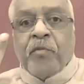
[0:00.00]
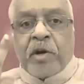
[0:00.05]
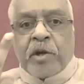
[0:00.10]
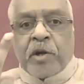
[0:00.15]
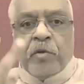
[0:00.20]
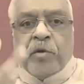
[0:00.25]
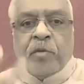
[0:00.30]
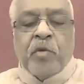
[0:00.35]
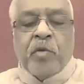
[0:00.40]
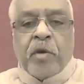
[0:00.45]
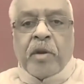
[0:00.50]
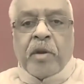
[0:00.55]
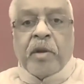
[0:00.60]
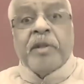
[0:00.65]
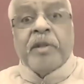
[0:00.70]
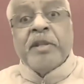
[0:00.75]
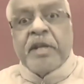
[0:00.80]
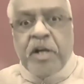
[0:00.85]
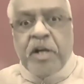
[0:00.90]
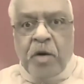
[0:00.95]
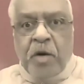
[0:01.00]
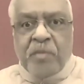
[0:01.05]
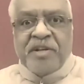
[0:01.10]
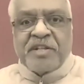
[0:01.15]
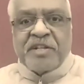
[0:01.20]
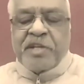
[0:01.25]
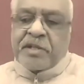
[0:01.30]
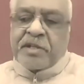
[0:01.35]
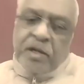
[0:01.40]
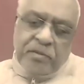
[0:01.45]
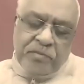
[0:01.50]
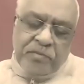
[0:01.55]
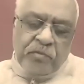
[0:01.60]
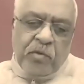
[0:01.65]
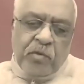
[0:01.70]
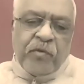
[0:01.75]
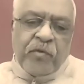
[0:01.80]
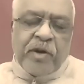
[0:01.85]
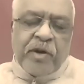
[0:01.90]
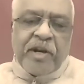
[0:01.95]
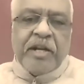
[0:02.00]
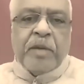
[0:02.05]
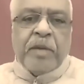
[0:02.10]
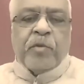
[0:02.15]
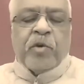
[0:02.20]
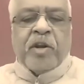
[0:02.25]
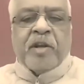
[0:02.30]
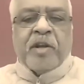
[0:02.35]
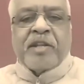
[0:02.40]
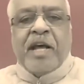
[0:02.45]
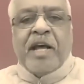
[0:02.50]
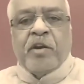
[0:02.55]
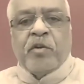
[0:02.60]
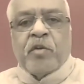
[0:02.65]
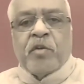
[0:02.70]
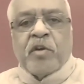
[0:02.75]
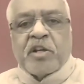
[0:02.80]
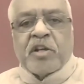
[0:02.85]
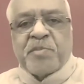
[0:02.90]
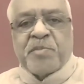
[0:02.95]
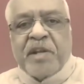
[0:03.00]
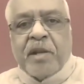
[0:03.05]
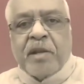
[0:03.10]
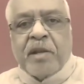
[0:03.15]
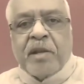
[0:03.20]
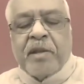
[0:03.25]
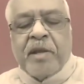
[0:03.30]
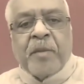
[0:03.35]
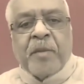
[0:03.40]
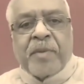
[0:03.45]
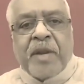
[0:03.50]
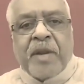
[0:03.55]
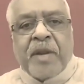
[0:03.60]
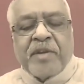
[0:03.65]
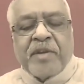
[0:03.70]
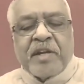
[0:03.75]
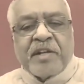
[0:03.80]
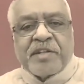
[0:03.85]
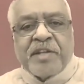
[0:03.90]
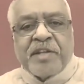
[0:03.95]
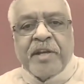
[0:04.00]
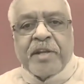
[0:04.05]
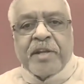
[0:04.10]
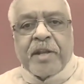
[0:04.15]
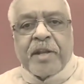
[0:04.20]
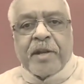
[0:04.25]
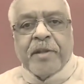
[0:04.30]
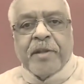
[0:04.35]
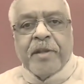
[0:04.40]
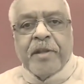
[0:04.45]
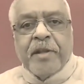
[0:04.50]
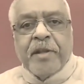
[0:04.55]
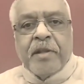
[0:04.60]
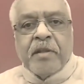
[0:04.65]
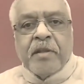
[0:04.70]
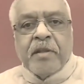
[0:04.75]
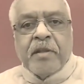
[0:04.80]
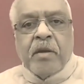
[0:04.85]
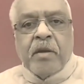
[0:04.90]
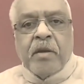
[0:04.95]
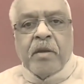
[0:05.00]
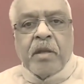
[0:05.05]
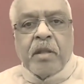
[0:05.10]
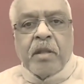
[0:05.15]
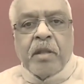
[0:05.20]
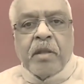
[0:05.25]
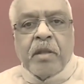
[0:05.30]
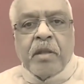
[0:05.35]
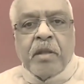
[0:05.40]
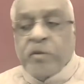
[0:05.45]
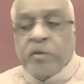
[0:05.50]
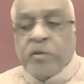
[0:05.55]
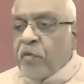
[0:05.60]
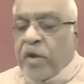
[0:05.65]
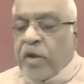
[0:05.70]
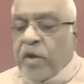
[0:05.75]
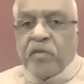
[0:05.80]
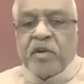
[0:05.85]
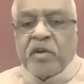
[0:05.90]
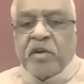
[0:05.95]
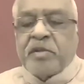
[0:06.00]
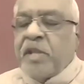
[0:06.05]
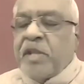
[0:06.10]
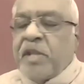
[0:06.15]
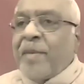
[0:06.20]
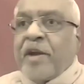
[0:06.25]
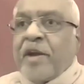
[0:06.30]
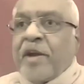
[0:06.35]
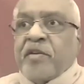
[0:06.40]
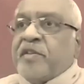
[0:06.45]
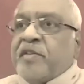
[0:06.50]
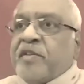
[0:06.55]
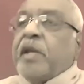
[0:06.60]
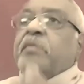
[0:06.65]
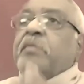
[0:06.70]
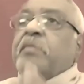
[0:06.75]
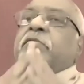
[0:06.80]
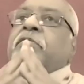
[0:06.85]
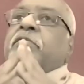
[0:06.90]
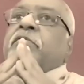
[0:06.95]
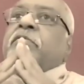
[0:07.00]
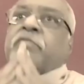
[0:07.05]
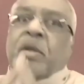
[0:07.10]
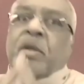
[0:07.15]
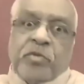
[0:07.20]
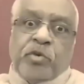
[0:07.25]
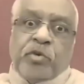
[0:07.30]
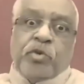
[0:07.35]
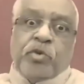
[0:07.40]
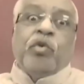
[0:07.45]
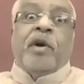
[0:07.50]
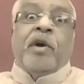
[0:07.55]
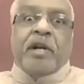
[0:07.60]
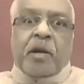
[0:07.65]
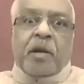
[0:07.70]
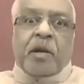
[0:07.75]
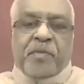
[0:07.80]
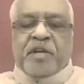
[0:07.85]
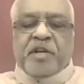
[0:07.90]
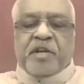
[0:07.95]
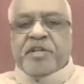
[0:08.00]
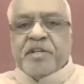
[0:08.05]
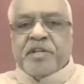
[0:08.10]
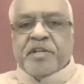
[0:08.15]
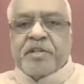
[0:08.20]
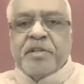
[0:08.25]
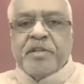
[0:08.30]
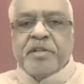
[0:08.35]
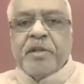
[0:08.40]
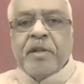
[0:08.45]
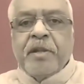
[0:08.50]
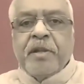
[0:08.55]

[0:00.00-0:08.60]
Workload more. In the government sector, forget about it. Taluk Hospital and Primary Health Center. In 4 hours, they might have to see some 200 patients.